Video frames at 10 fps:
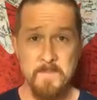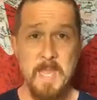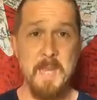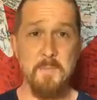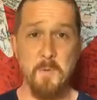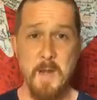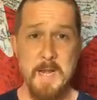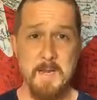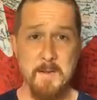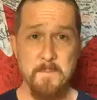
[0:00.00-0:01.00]
Take a
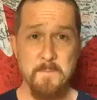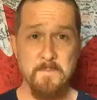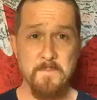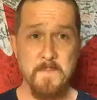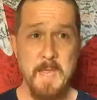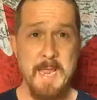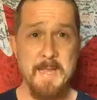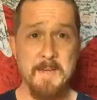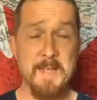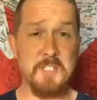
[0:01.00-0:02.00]
break
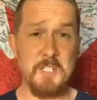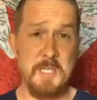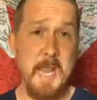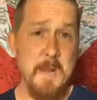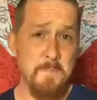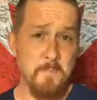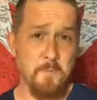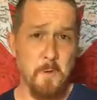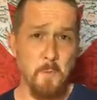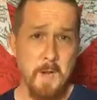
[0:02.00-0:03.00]
and escape
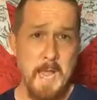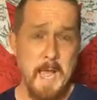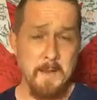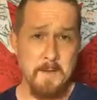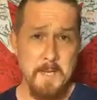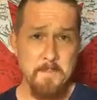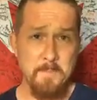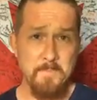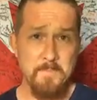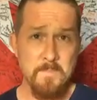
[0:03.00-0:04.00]
from reality.
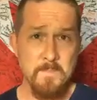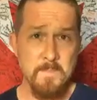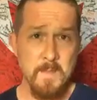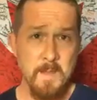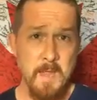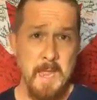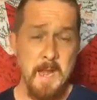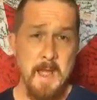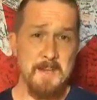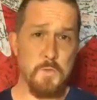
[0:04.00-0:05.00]

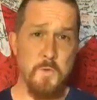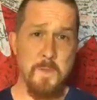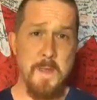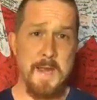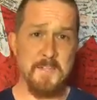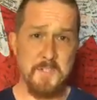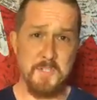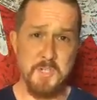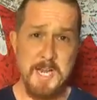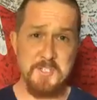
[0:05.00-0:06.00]
And I just want to make a
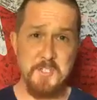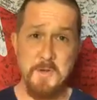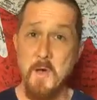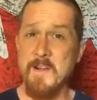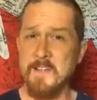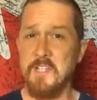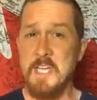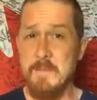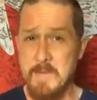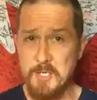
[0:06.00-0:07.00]
suggestion on a
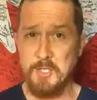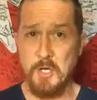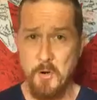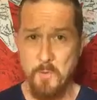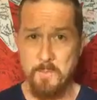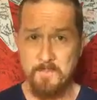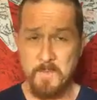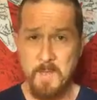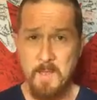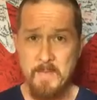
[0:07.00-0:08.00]
TV show
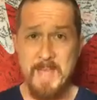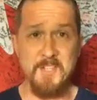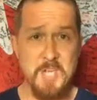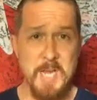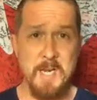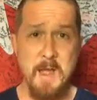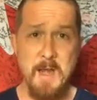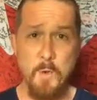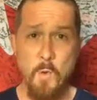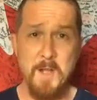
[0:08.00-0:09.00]
that Jen and
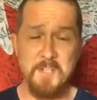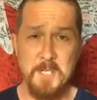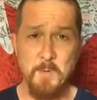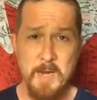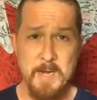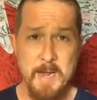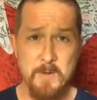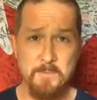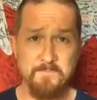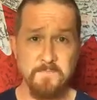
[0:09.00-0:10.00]
I are watching right
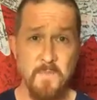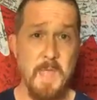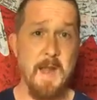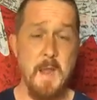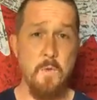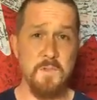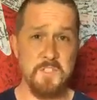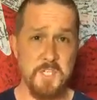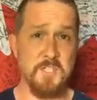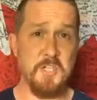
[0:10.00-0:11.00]
now that I would
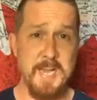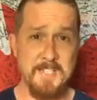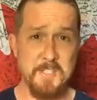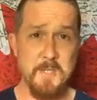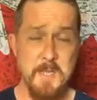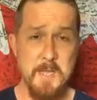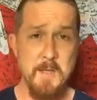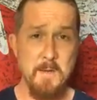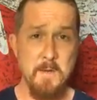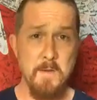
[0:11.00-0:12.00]
suggest
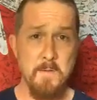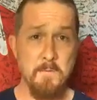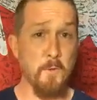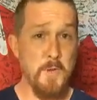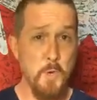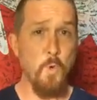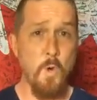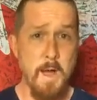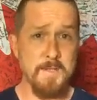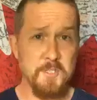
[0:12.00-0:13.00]
for you to
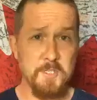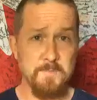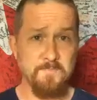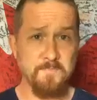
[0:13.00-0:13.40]
watch.